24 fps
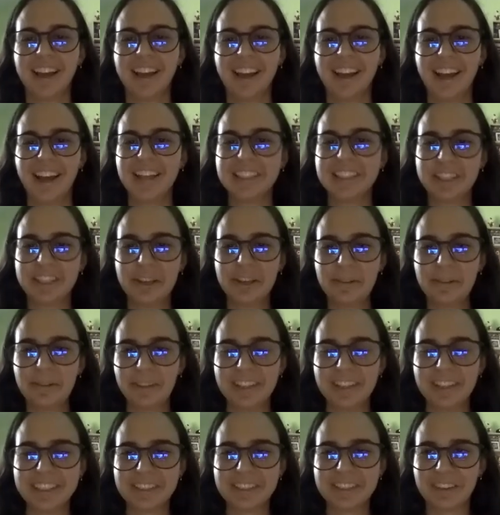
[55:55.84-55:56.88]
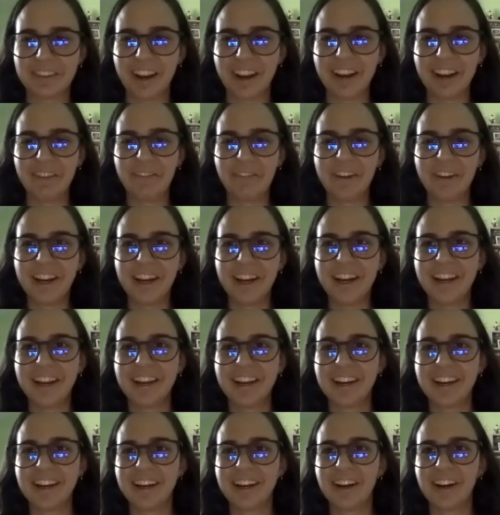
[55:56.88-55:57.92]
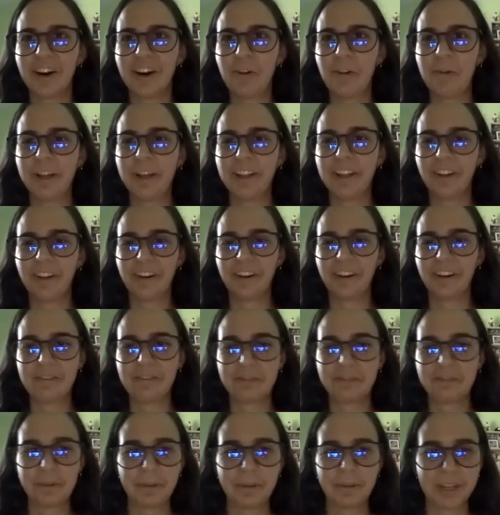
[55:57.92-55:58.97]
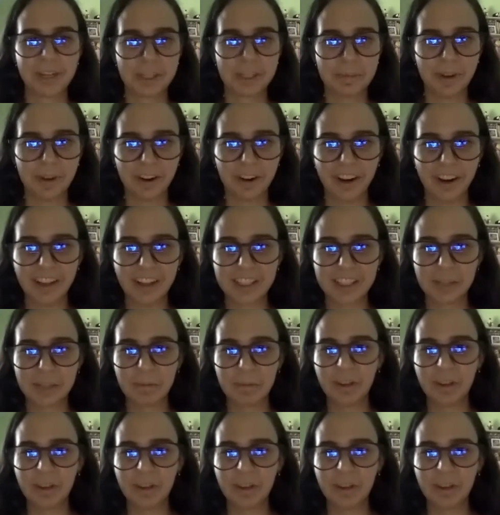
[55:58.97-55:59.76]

as humans, right, we learn from experience.